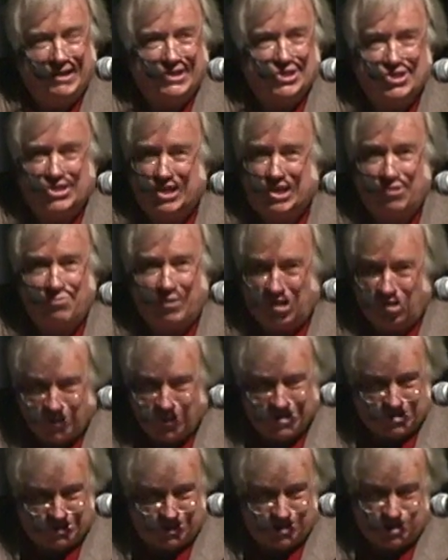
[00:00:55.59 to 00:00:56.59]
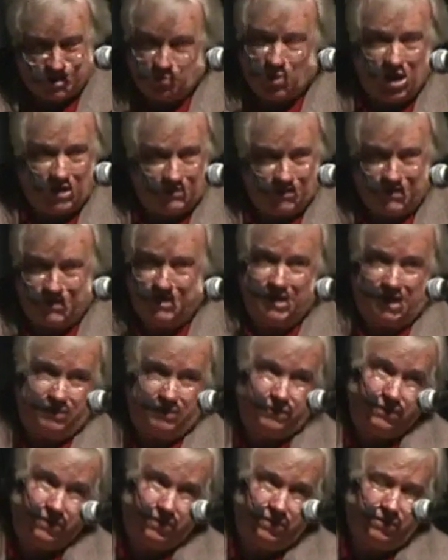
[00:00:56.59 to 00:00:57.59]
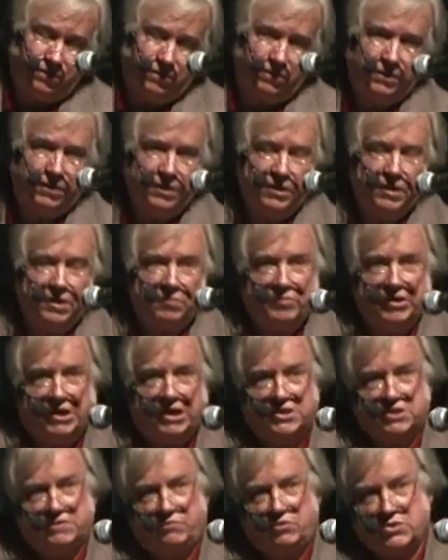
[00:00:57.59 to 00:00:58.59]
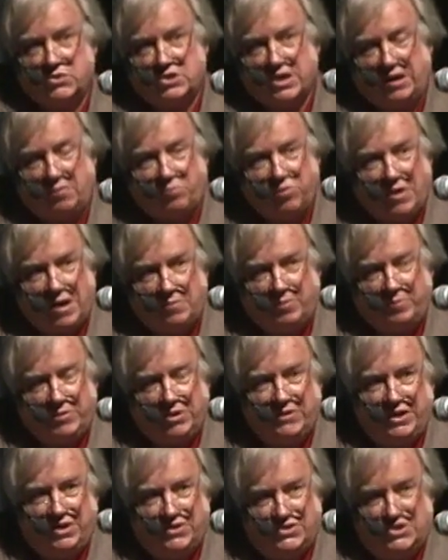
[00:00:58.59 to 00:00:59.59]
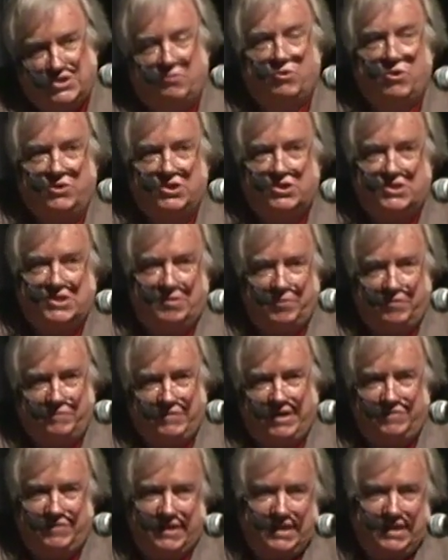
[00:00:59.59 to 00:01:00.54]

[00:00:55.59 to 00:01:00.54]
zero isn't small enough. Because if you assign a probability of zero to some event,